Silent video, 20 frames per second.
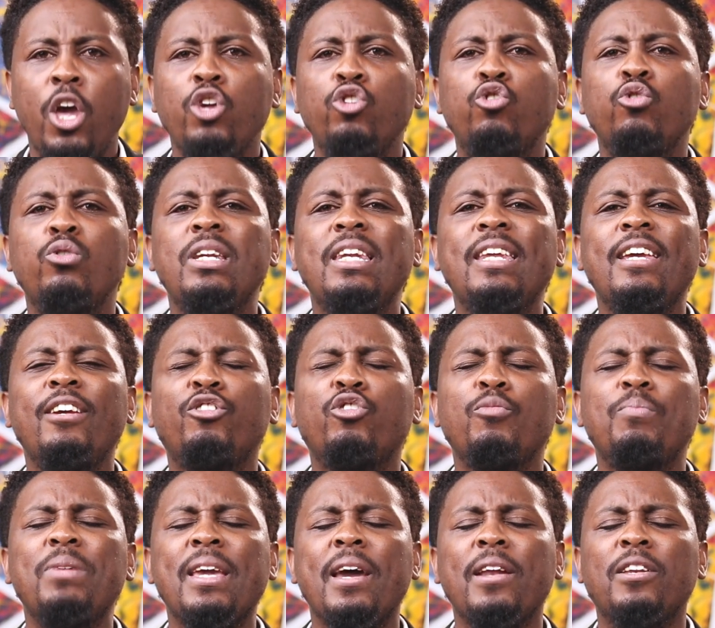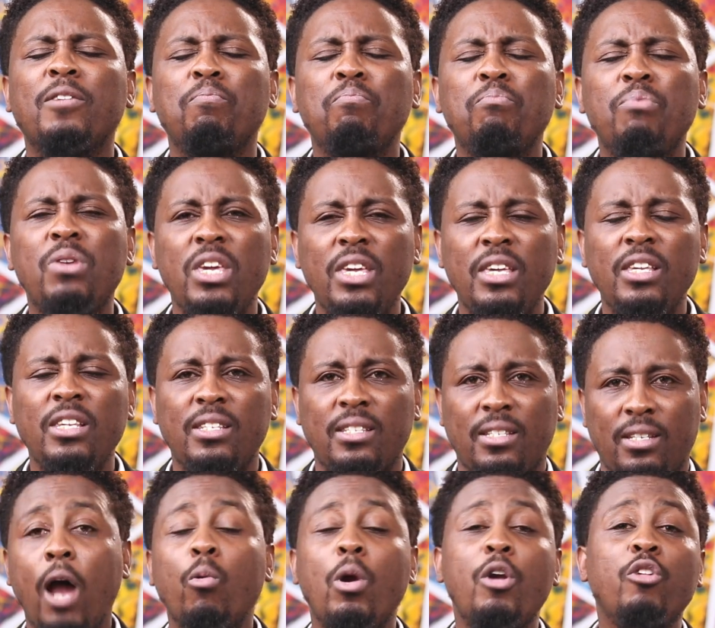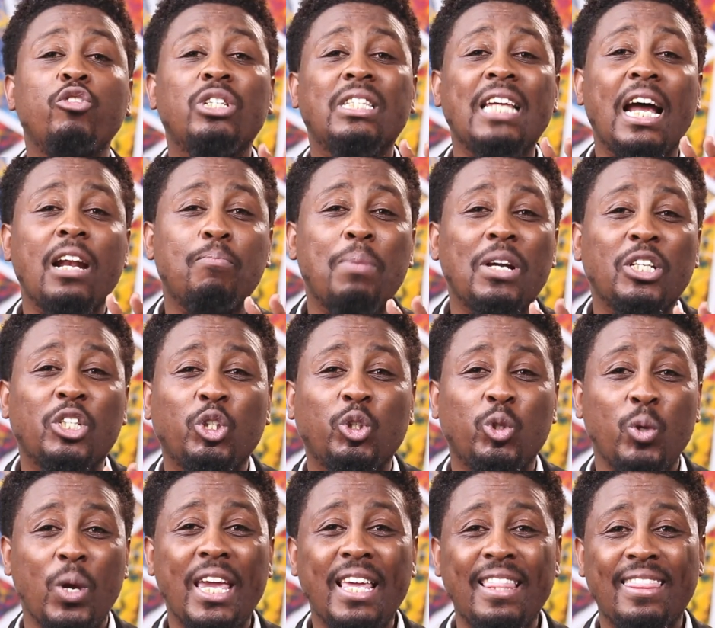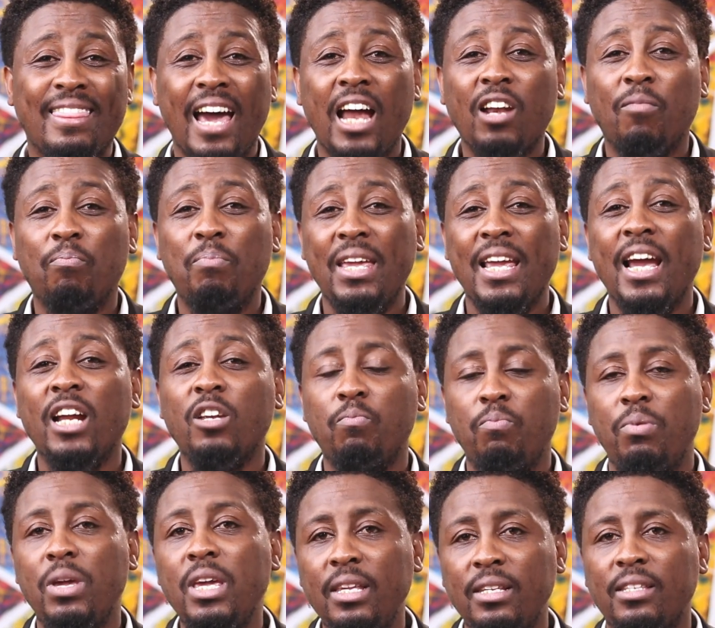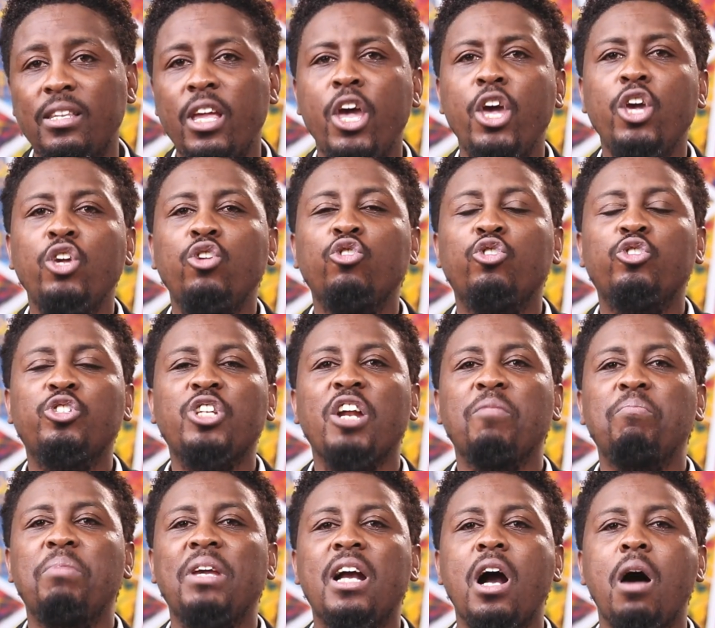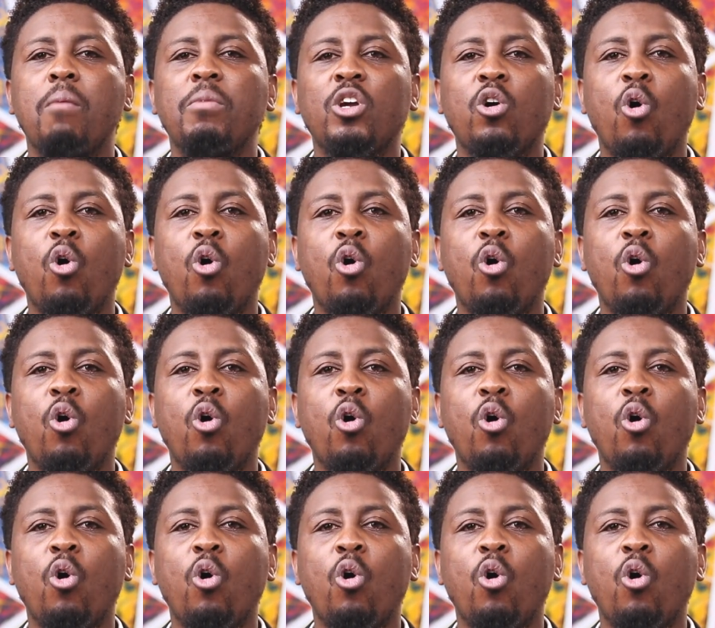You need to be at peace. And when you start pursuing that being at peace, you start becoming